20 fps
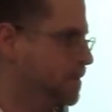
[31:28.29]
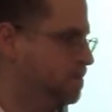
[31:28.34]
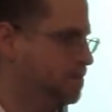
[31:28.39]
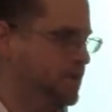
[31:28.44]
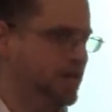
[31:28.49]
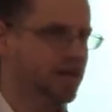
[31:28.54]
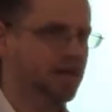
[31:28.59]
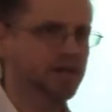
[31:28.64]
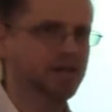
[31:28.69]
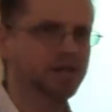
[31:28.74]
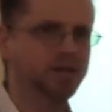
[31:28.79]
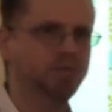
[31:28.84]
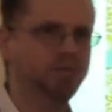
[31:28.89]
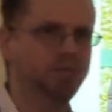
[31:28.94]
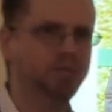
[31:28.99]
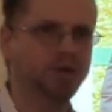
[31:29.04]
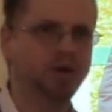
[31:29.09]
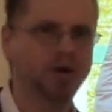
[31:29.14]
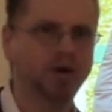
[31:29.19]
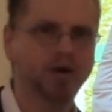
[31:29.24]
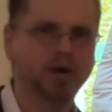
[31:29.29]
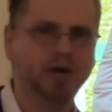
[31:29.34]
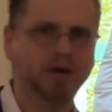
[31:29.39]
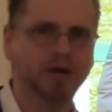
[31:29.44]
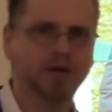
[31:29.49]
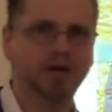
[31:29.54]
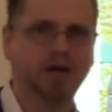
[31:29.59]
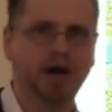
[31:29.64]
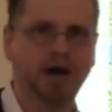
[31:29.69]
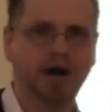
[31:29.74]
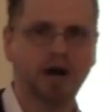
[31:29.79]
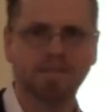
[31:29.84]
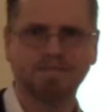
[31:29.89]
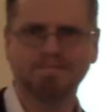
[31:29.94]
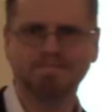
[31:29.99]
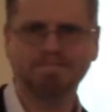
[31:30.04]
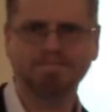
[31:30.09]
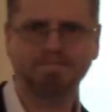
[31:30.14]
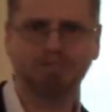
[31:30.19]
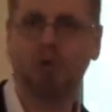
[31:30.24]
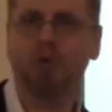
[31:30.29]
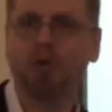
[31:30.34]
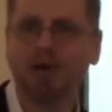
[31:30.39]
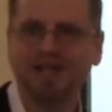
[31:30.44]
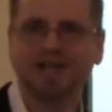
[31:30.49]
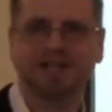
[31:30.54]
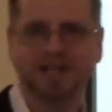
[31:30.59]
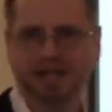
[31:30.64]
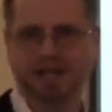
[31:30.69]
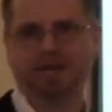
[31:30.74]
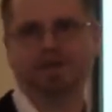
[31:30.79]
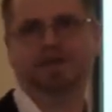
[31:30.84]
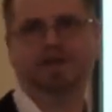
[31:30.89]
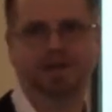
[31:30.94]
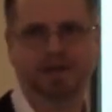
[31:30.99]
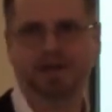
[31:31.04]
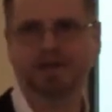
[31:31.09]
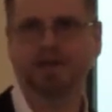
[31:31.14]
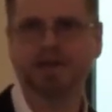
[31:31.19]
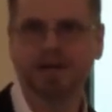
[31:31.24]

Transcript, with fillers: Being a little more um, pointed